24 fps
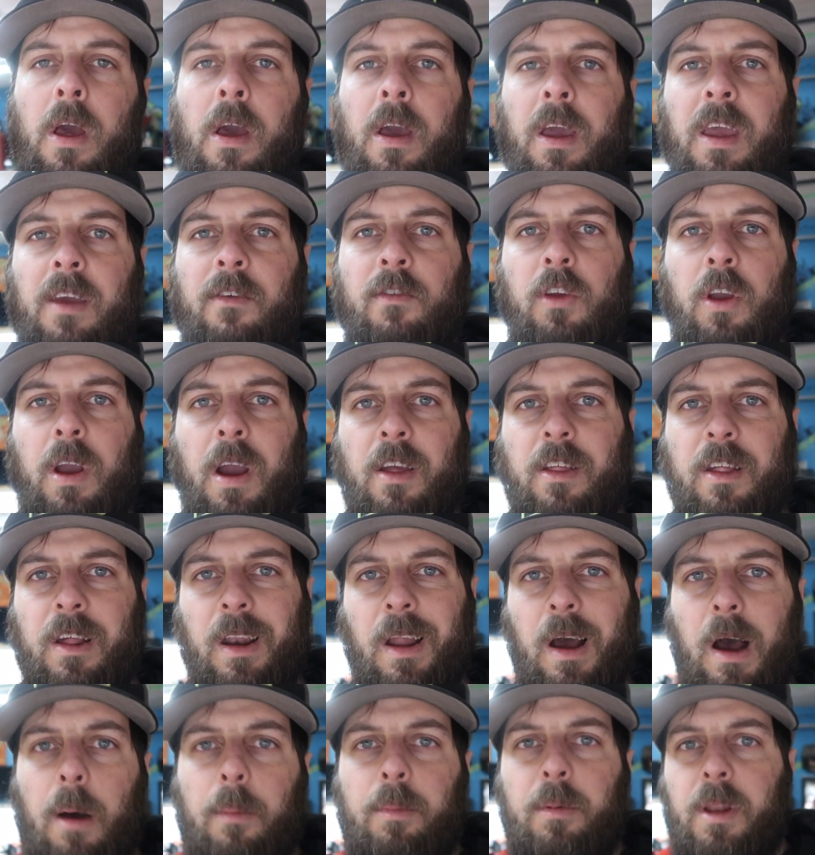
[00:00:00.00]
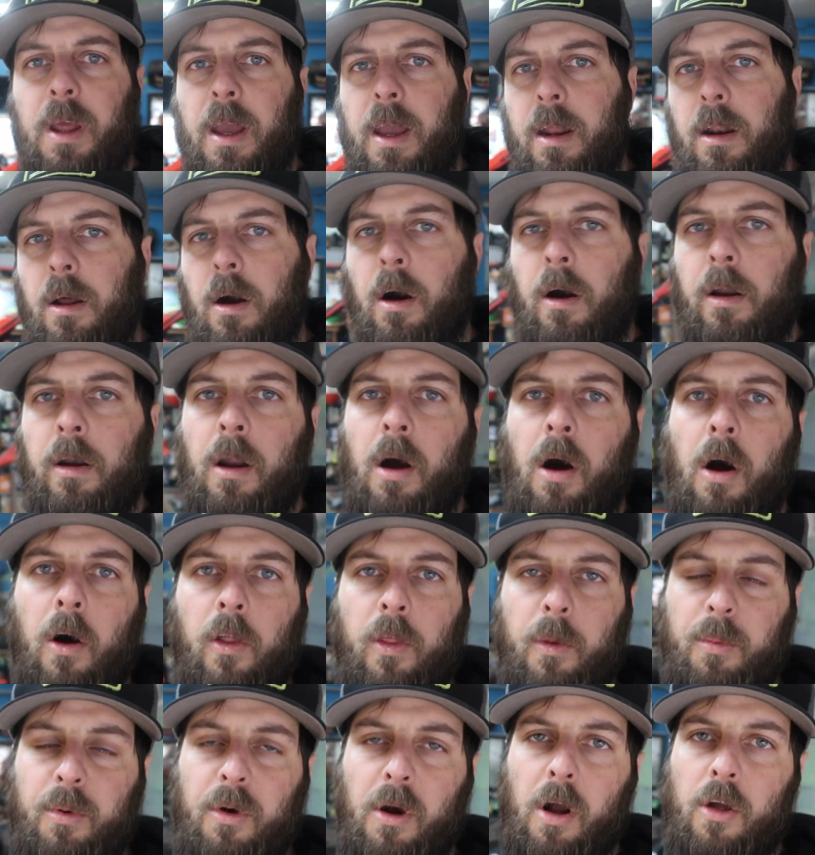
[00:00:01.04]
giving you guys an update on all
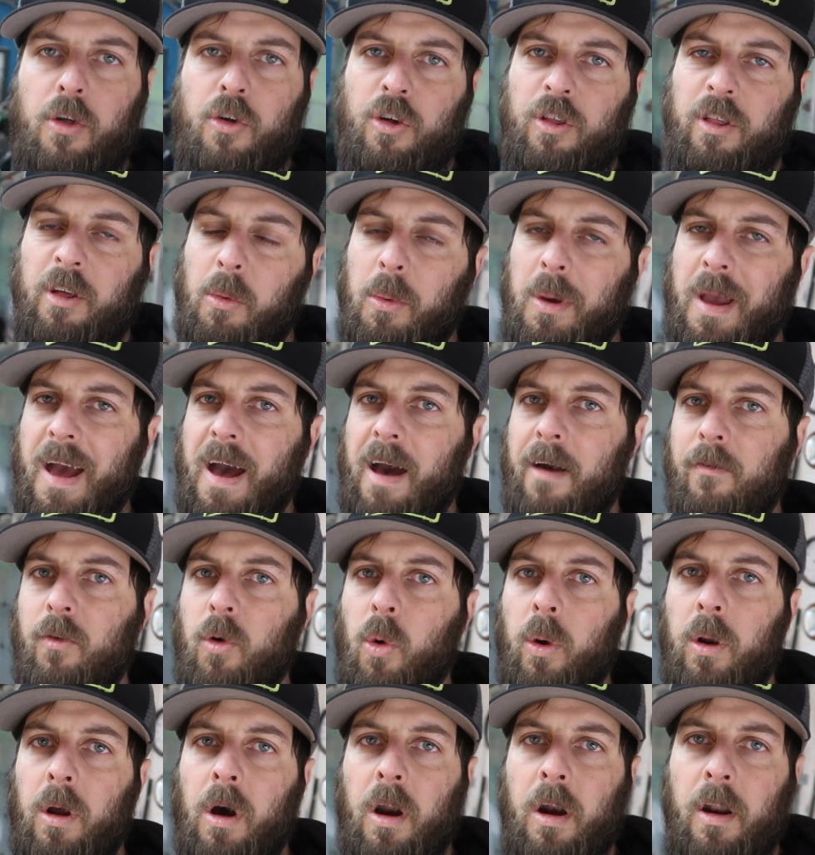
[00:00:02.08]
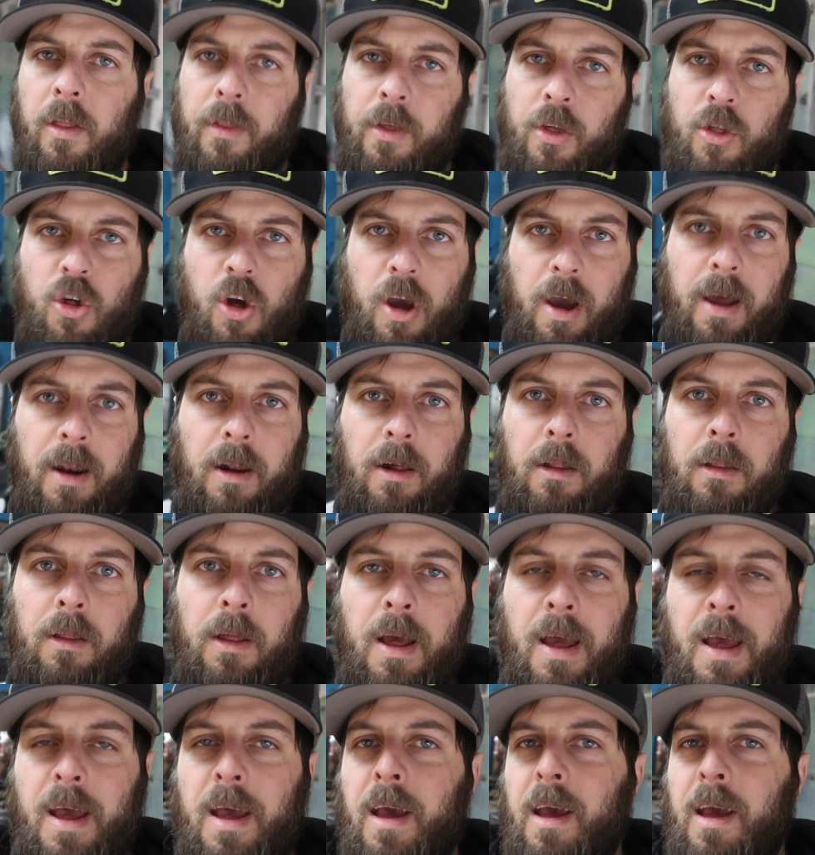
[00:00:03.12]
the projects that we have going on the channel.